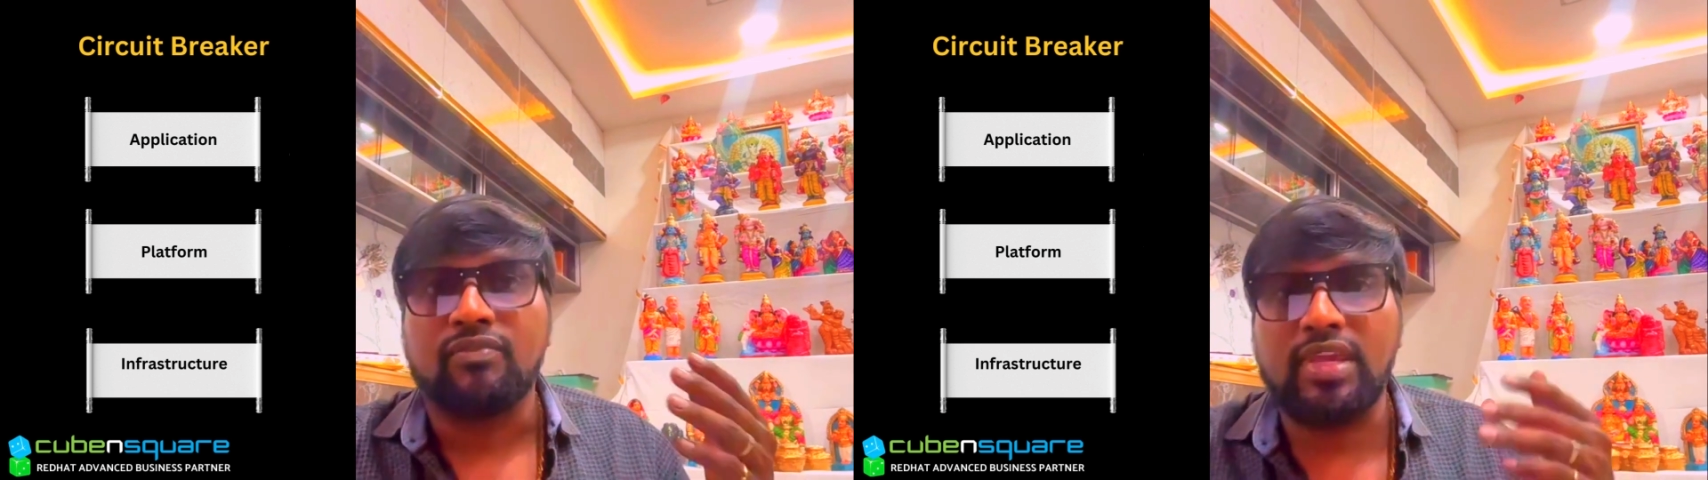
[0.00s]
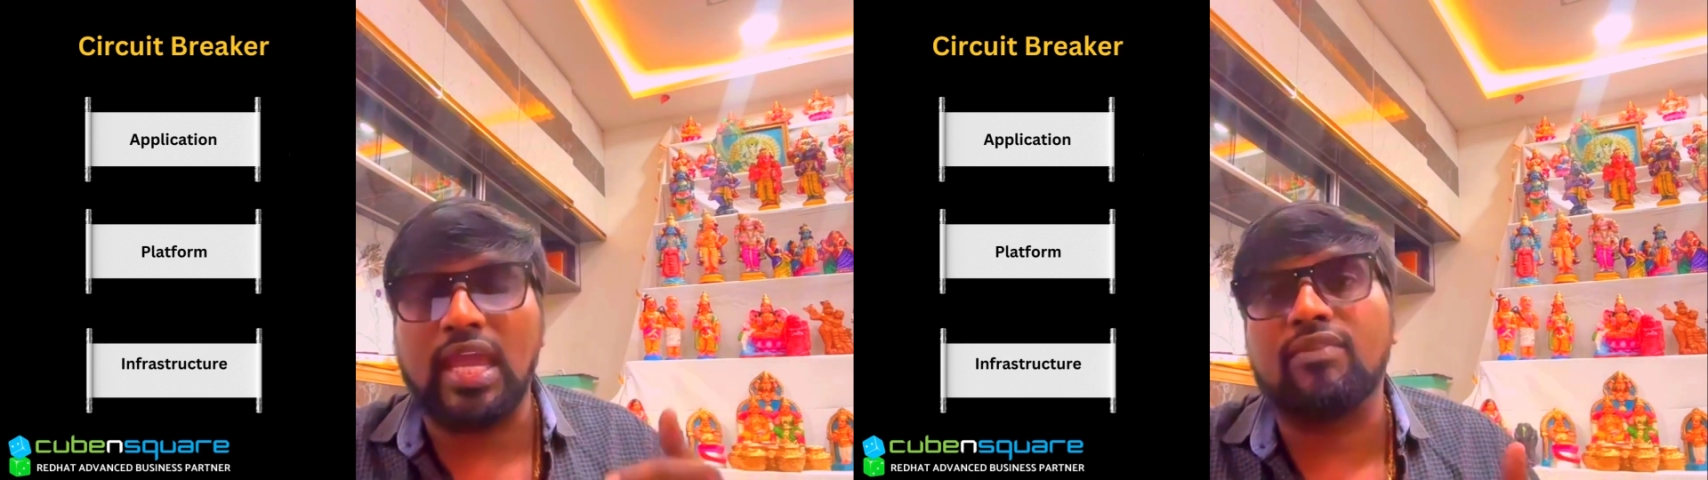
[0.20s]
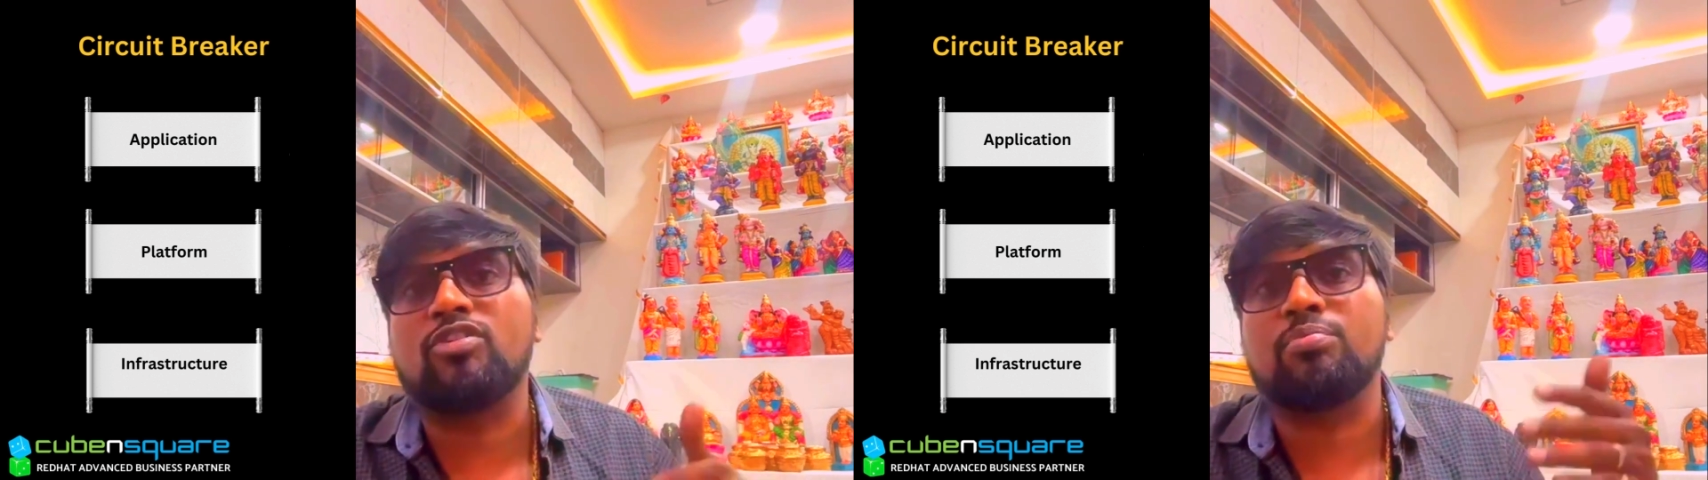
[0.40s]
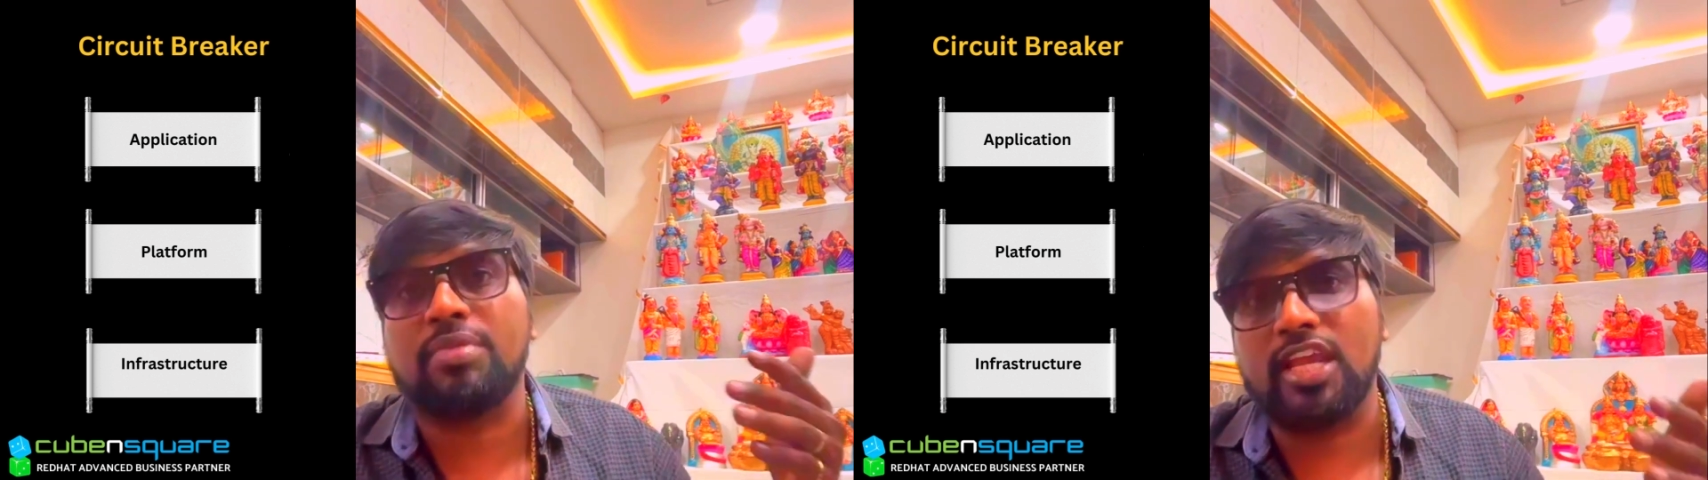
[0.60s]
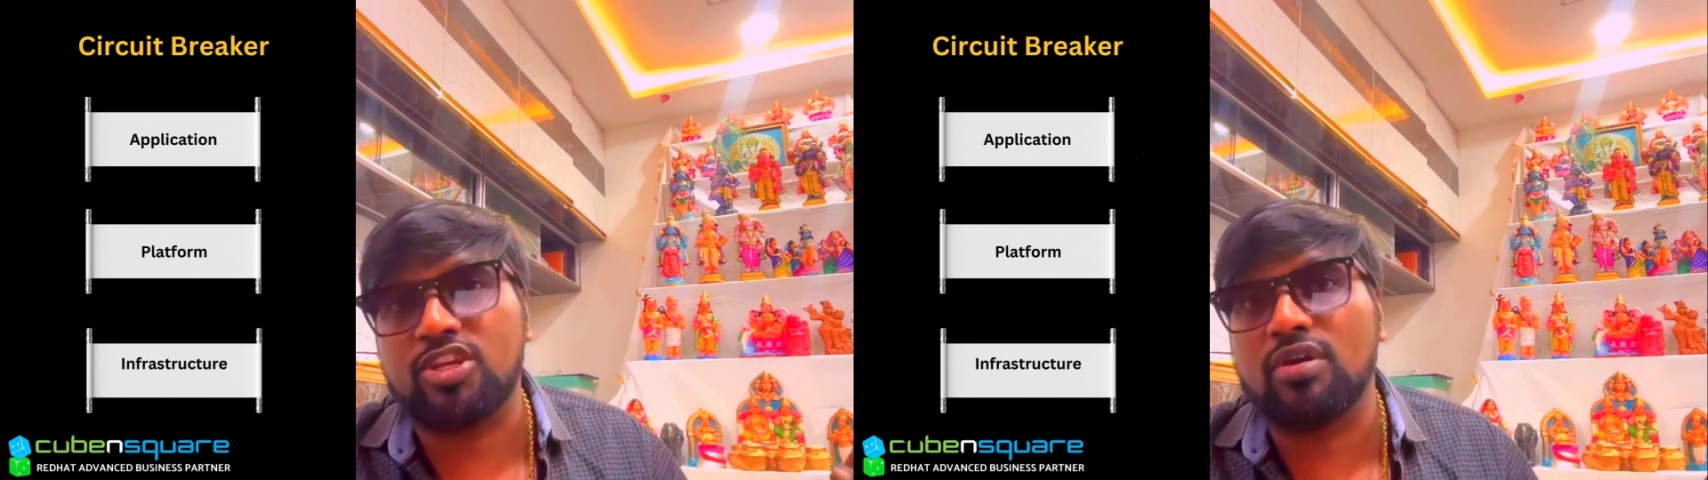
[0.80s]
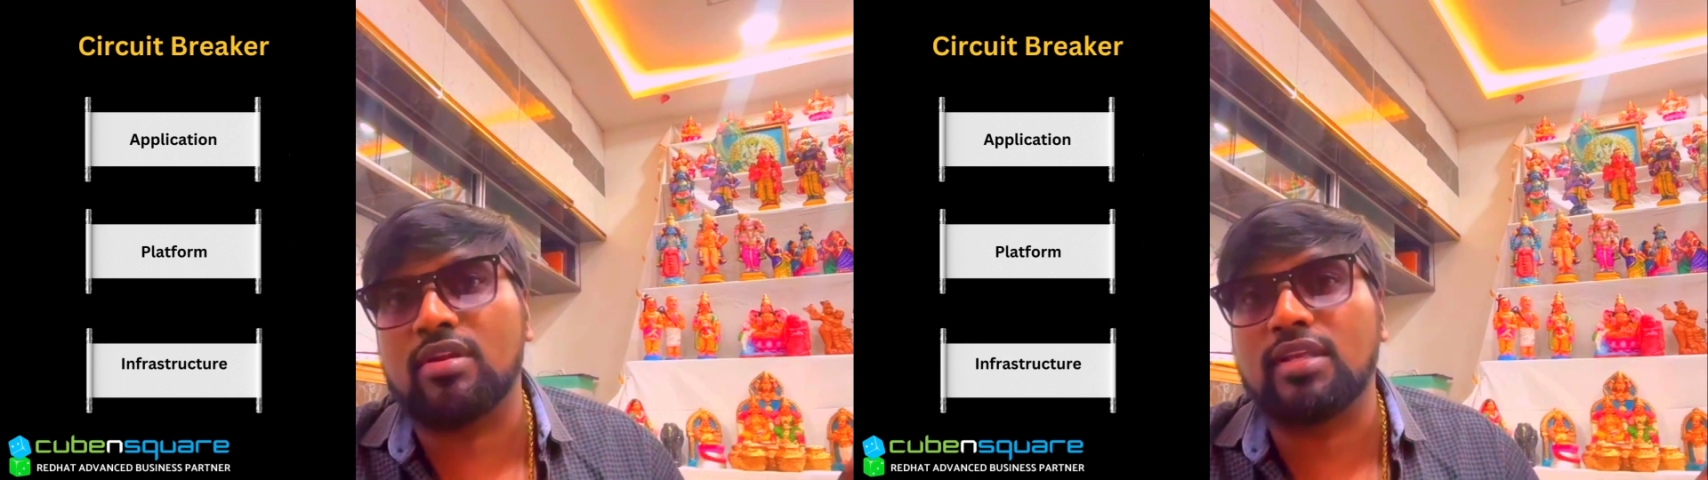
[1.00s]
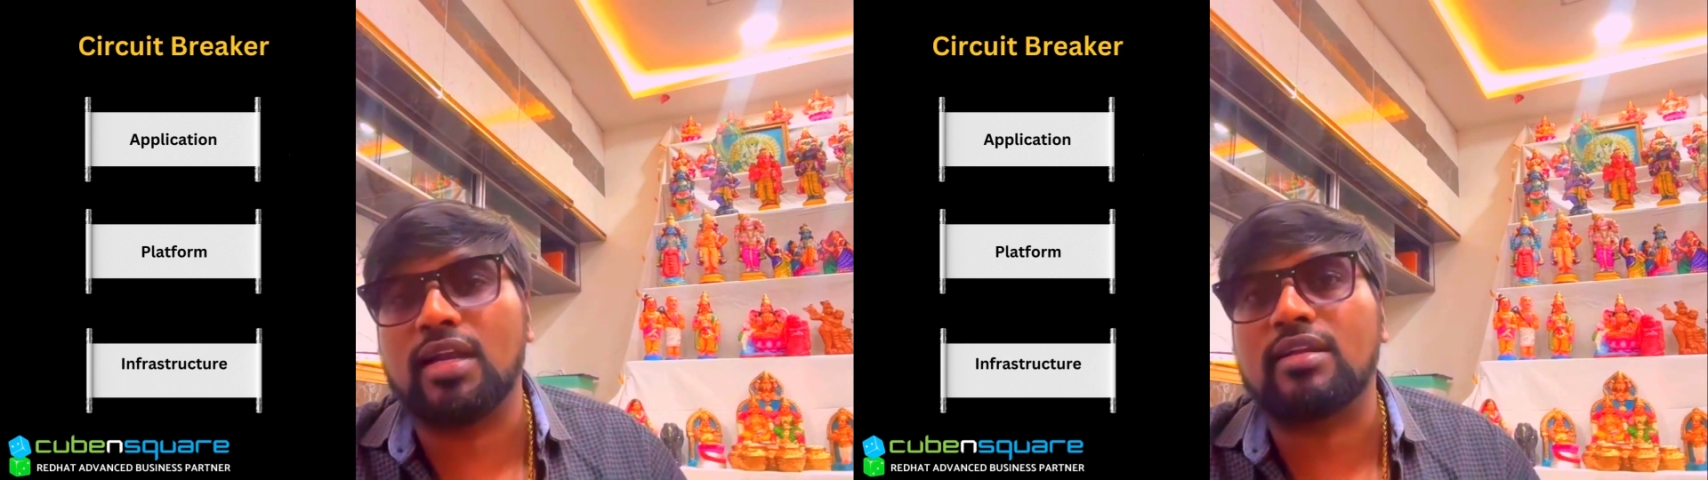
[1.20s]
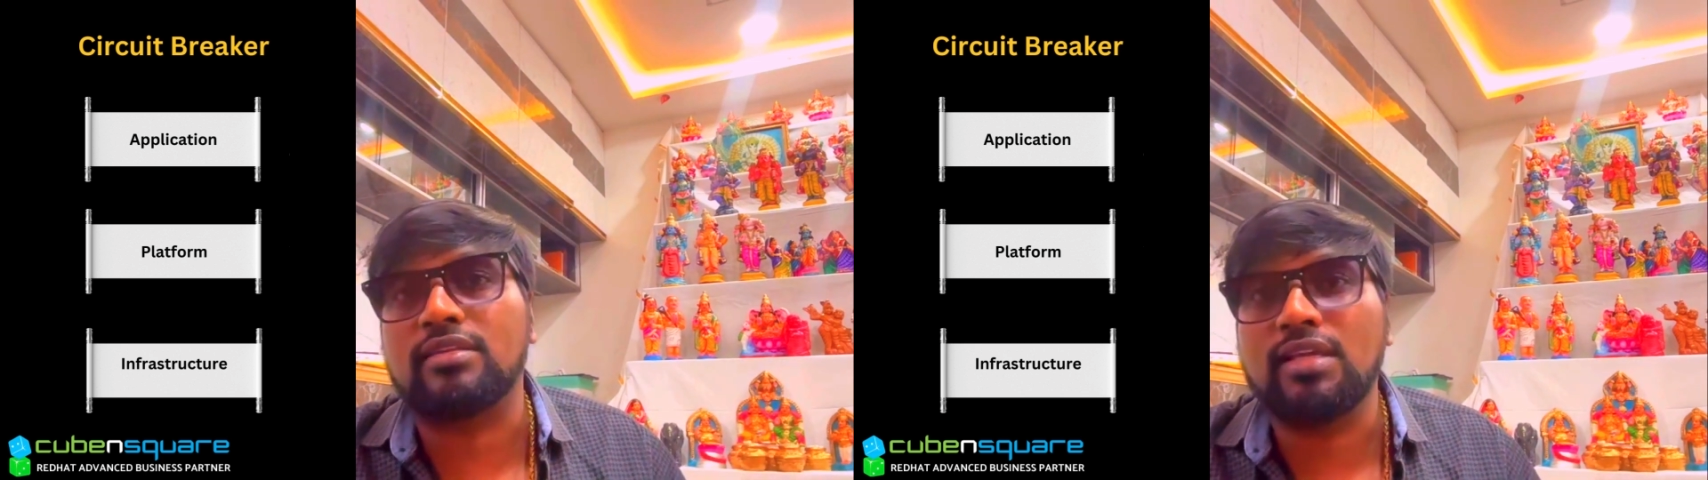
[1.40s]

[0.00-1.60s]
we have to make sure that